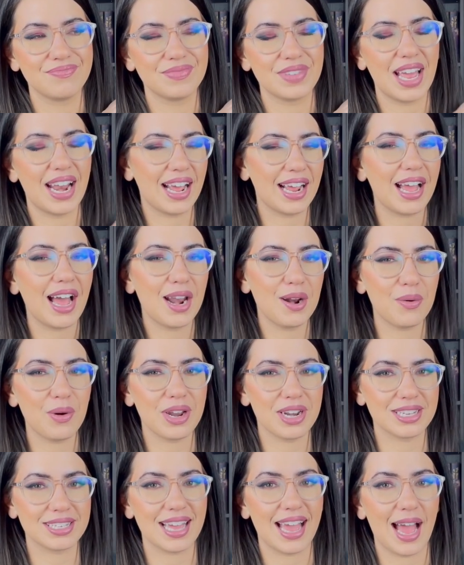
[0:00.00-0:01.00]
And I kind of
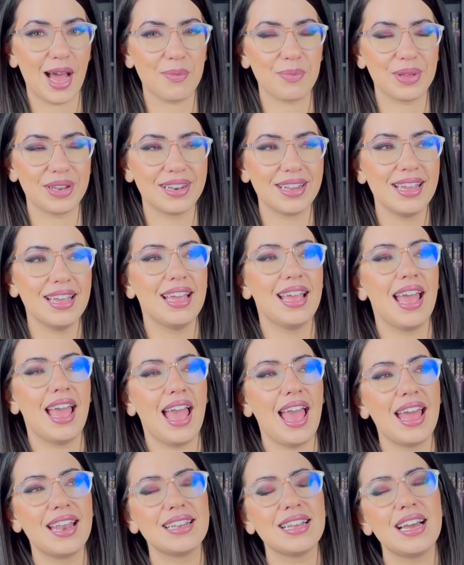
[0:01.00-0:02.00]
want it to happen.
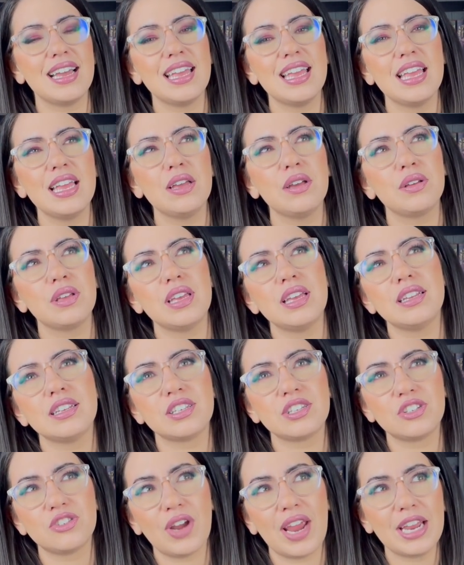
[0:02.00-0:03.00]
And it, in a
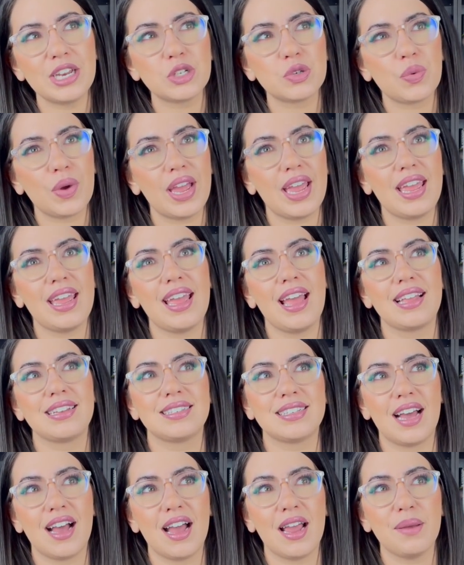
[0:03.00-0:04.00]
strange way, at
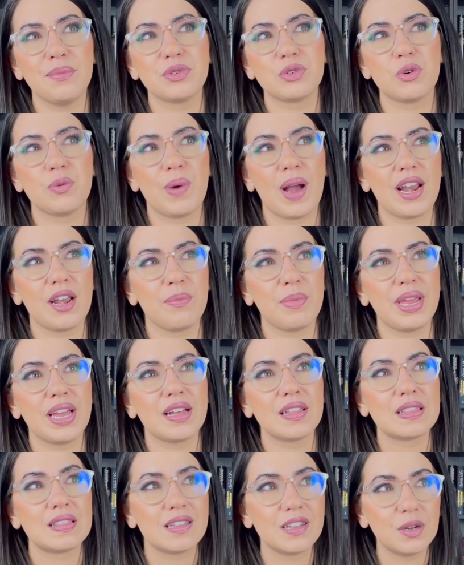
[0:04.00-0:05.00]
times reminded me
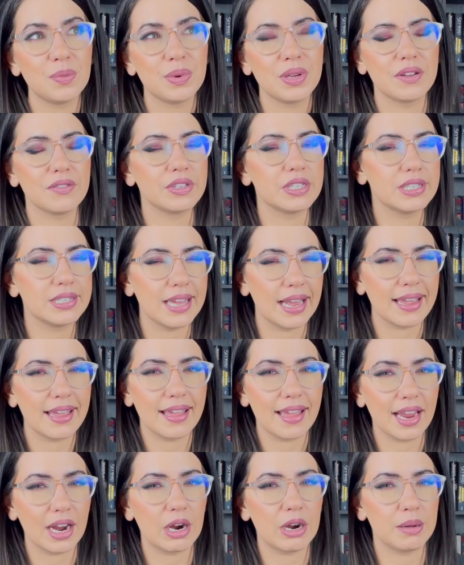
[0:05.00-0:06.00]
a little bit of
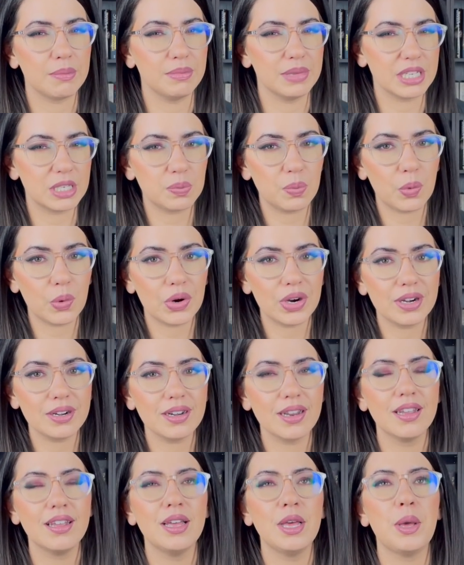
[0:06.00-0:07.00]
second era
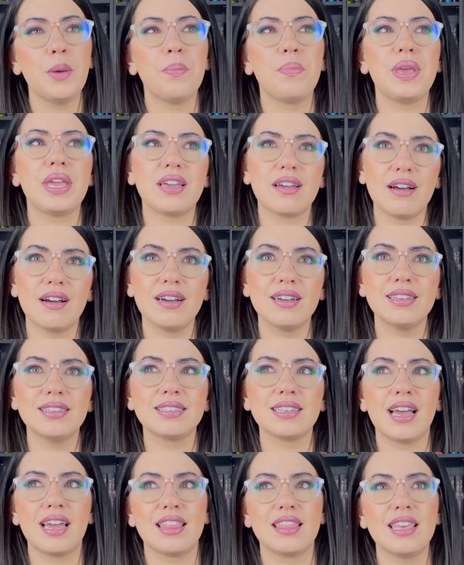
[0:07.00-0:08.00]
Mistborn
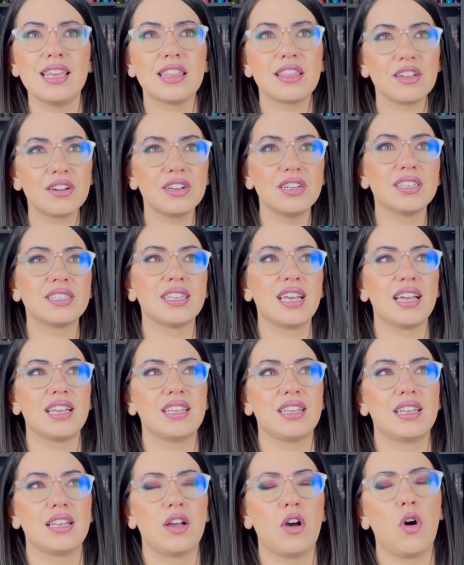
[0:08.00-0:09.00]
because I think there is
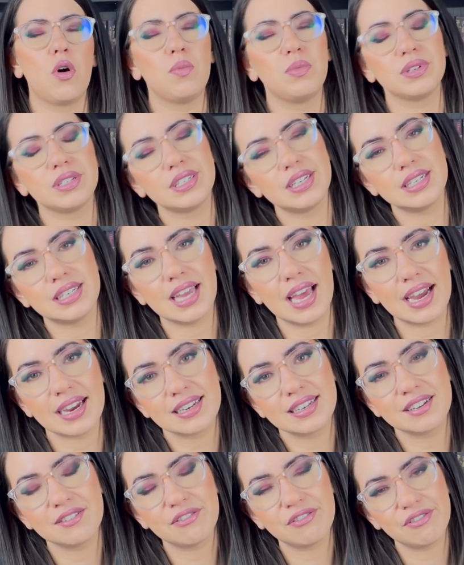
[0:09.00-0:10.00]
that almost
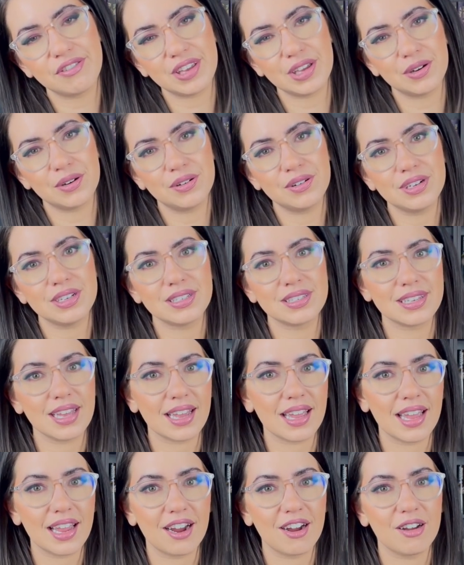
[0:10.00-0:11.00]
detective feel in
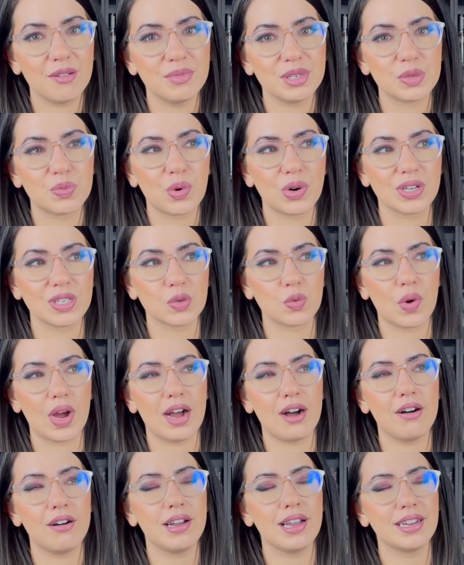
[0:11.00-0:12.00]
second era Mistborn as well.